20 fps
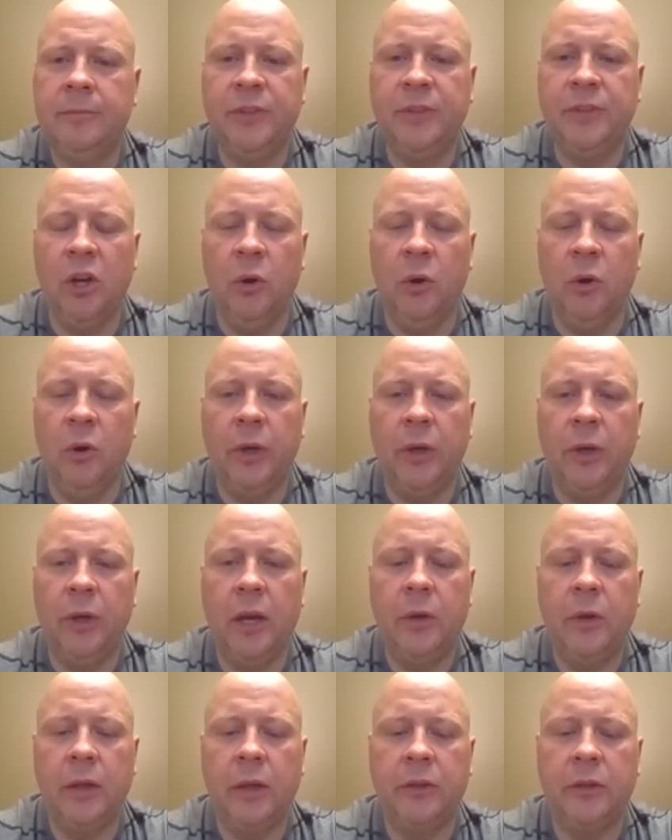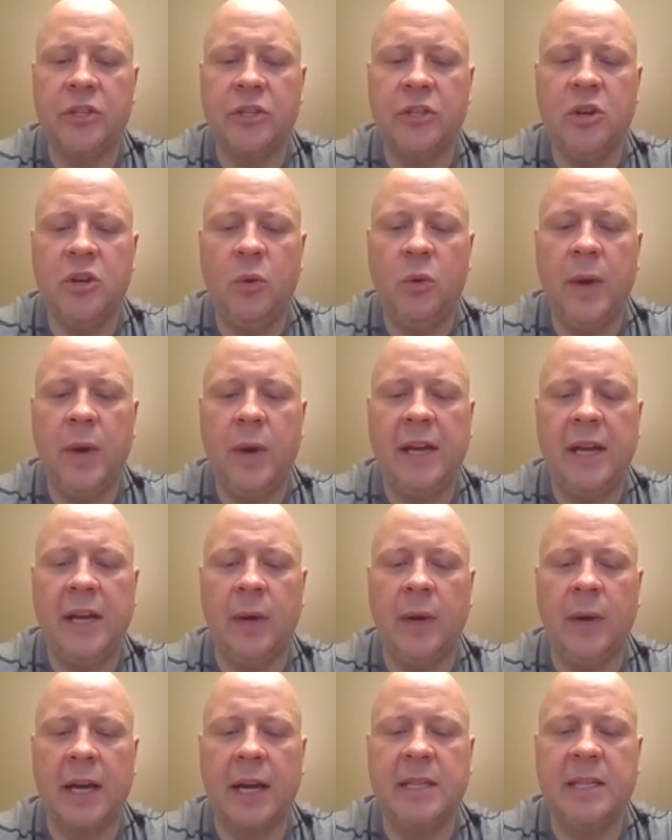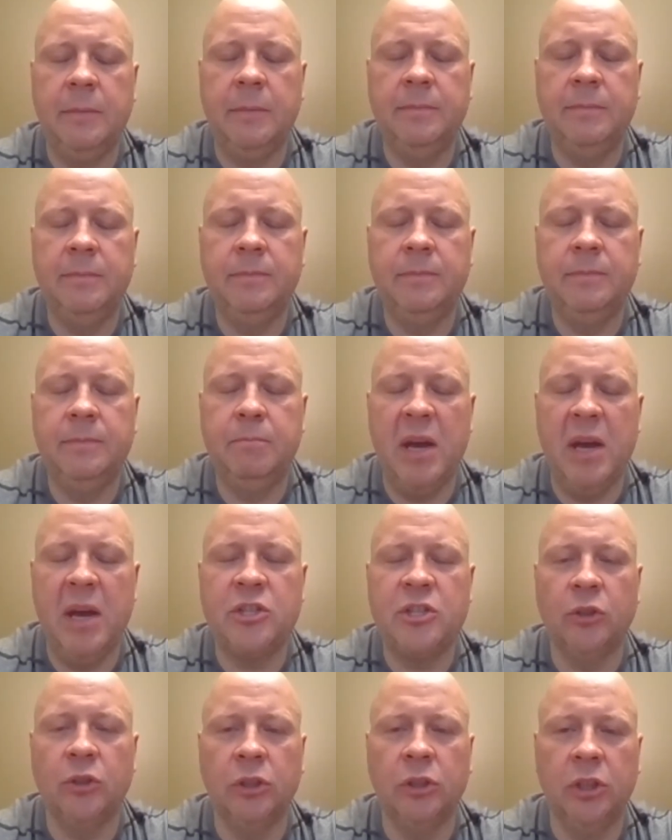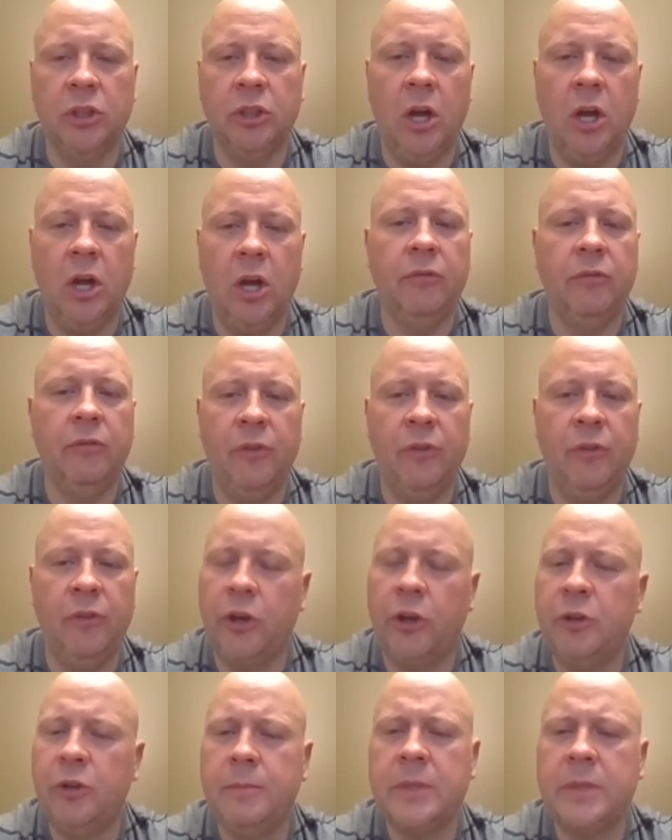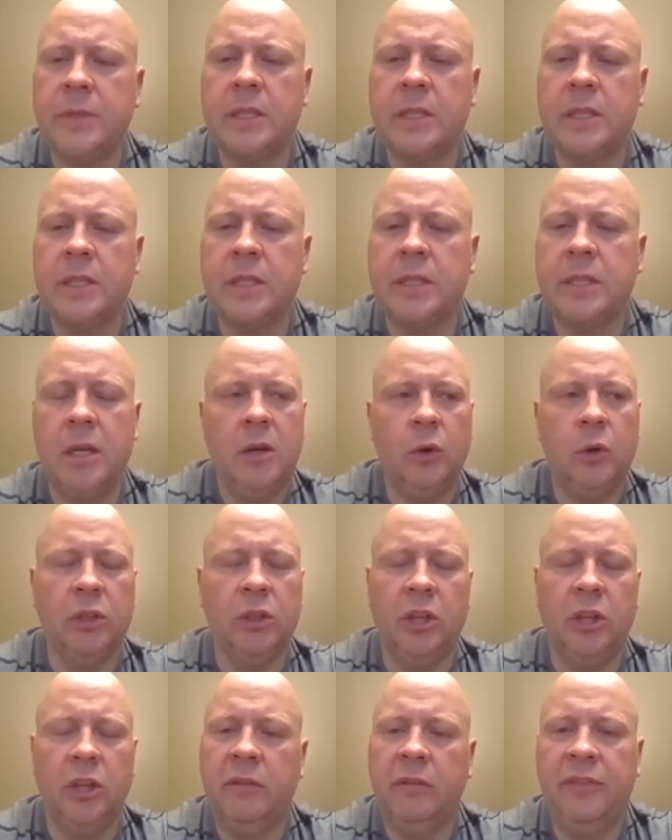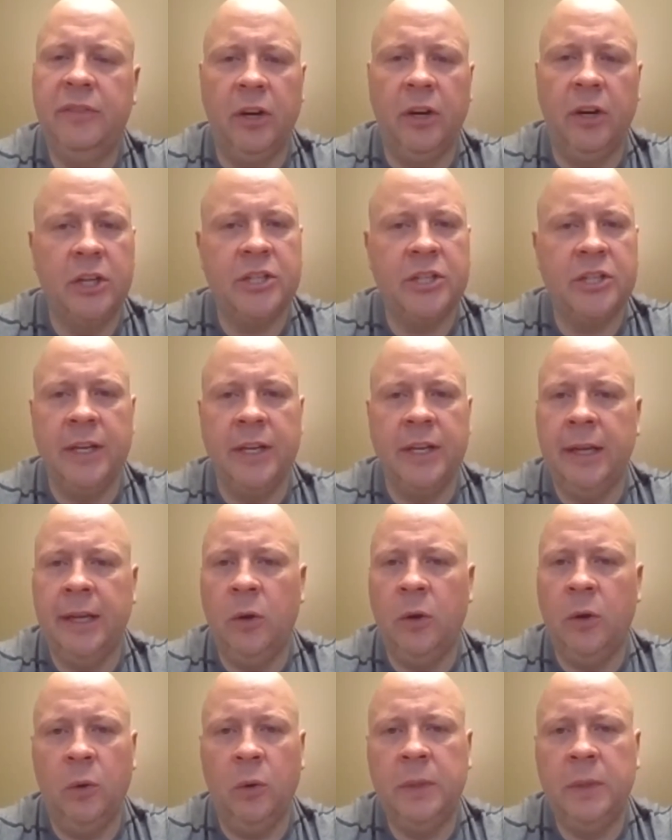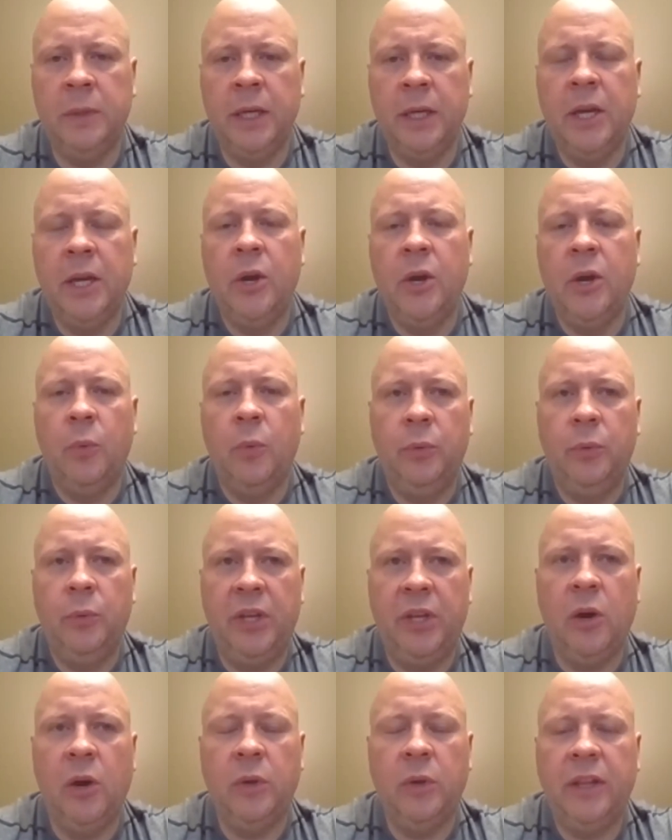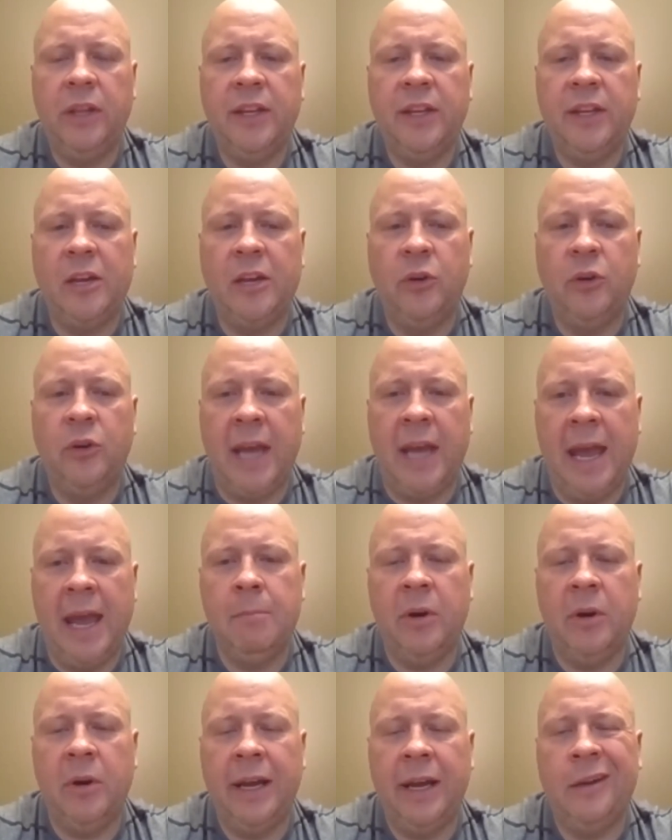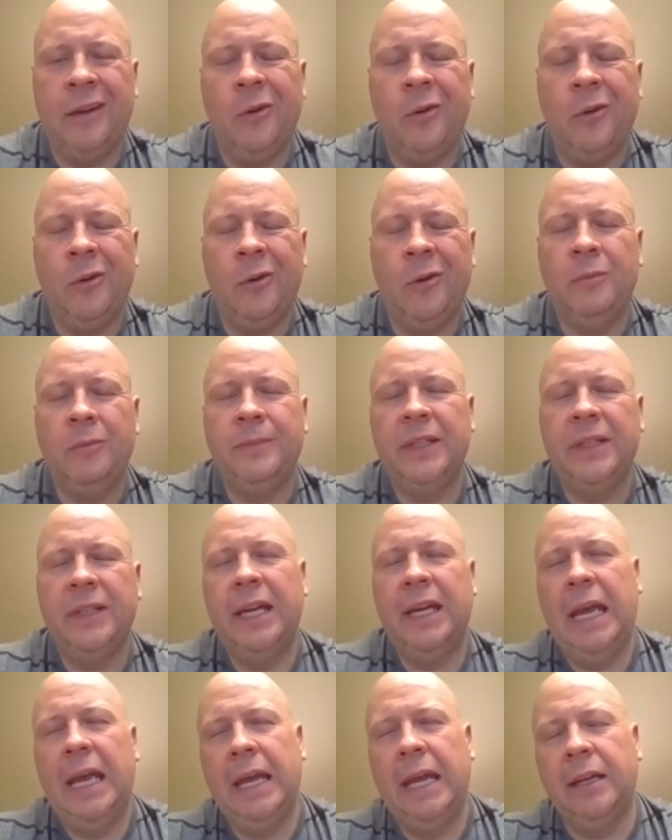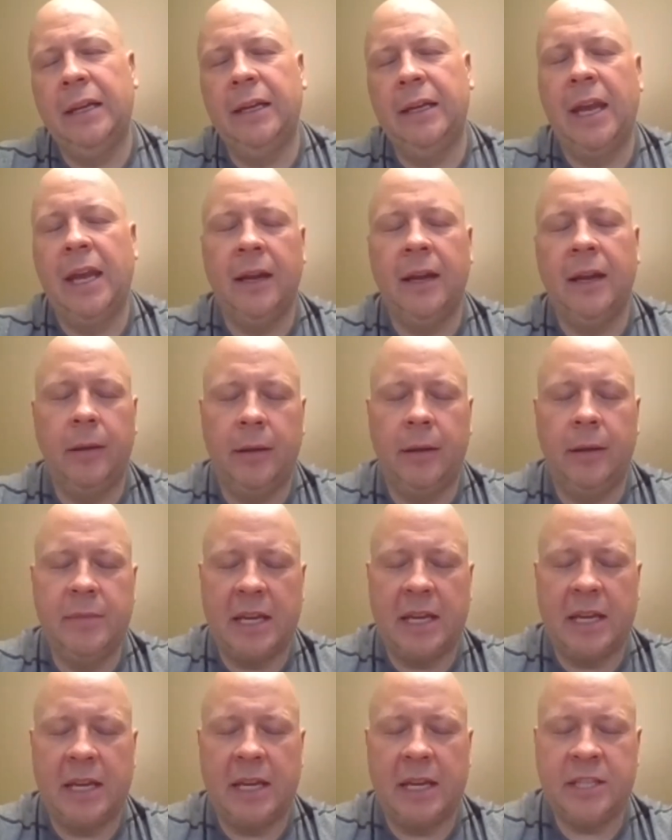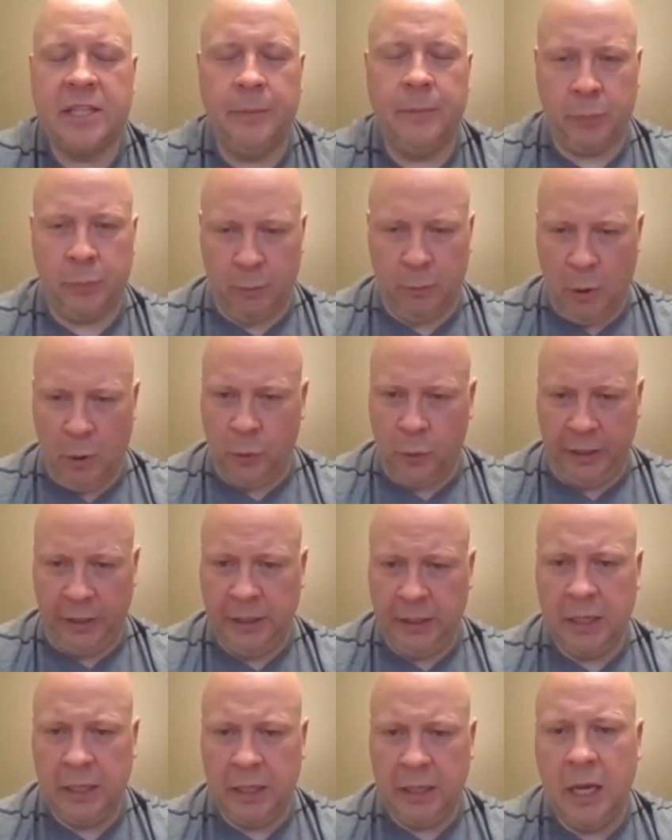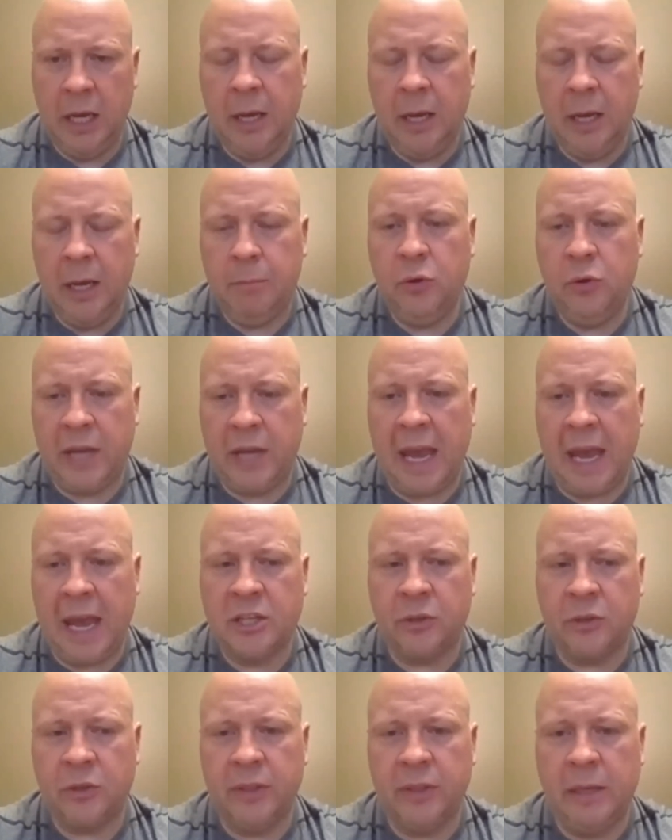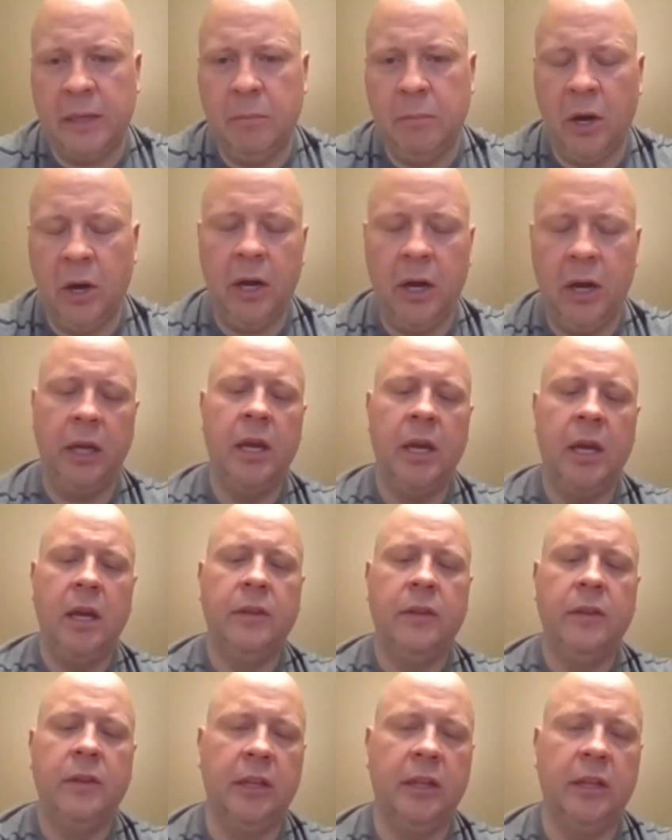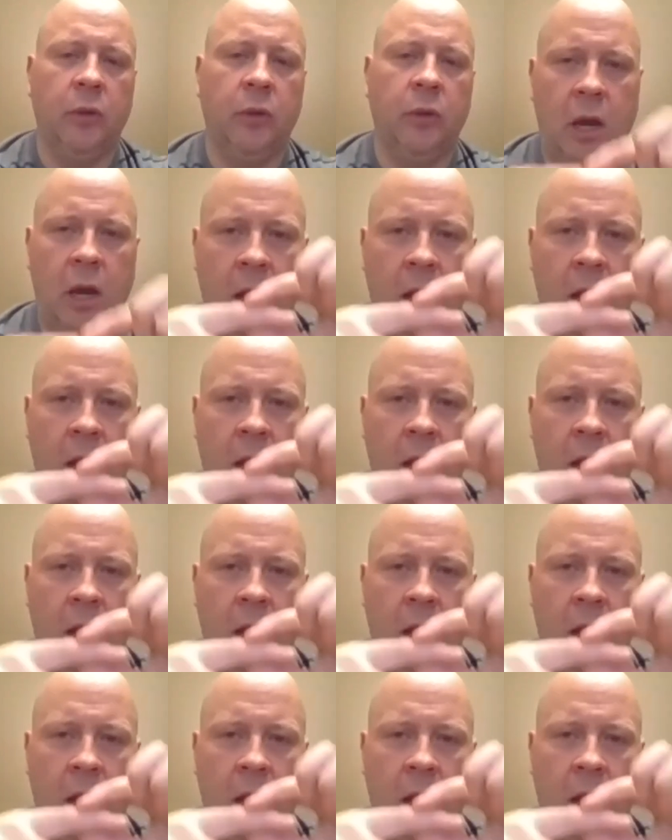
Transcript: No, uh, there's no way to actually measure lung volumes or lung function at home the only thing that you can buy at home, and again, I, am not something I'm promoting, but you can certainly buy the little